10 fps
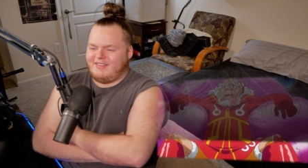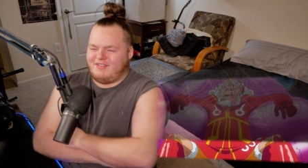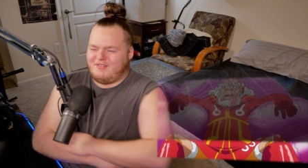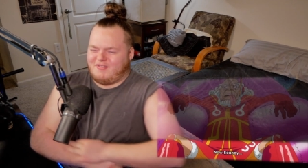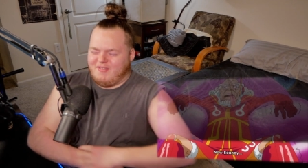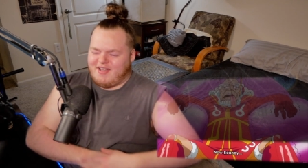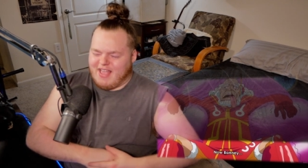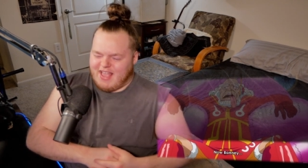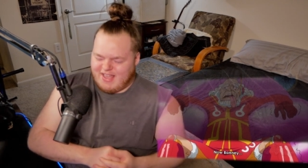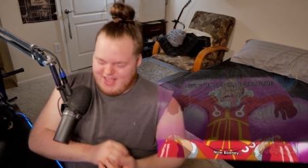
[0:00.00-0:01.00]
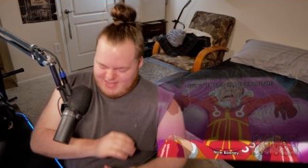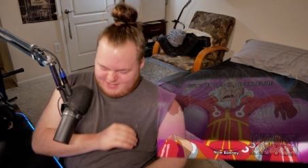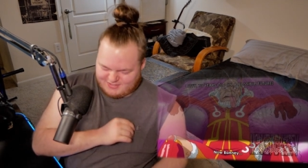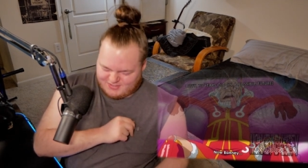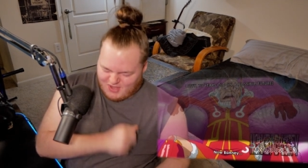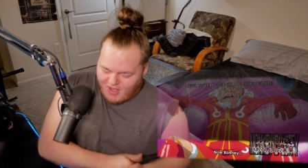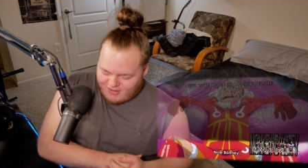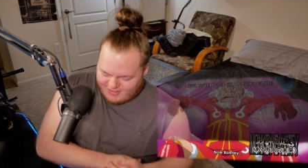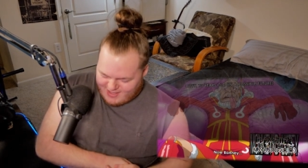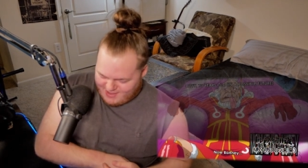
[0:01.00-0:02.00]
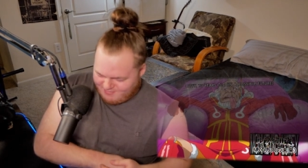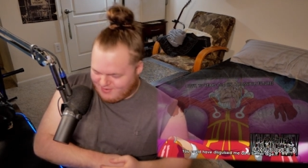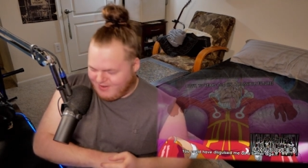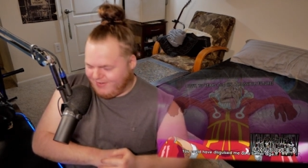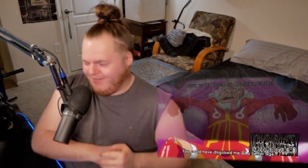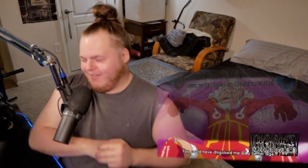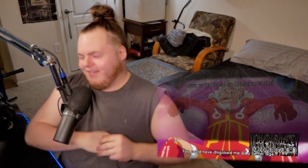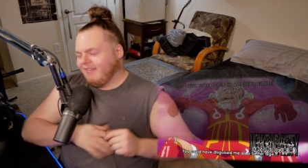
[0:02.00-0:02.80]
No way he's talking, bro.